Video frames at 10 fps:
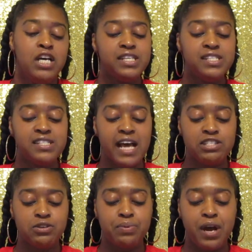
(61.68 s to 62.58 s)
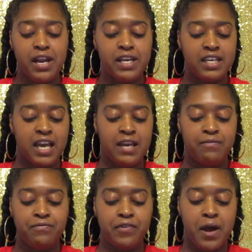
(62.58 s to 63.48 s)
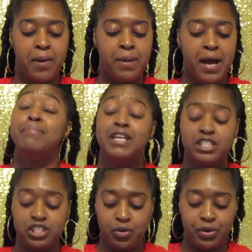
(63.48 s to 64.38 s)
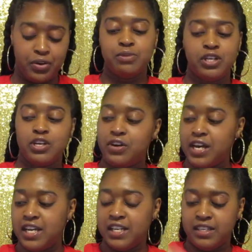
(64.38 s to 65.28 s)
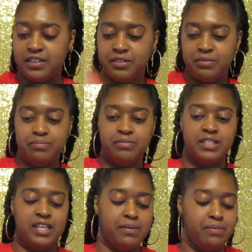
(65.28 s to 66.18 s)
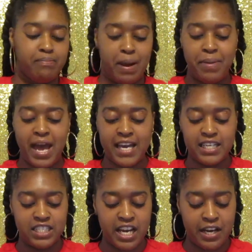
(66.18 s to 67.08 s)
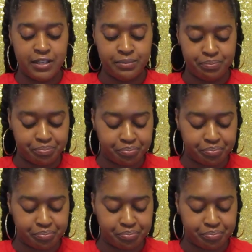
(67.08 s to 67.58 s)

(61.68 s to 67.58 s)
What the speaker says: This Zazzle product came from Minnesota. I'm gonna go ahead and get my package out.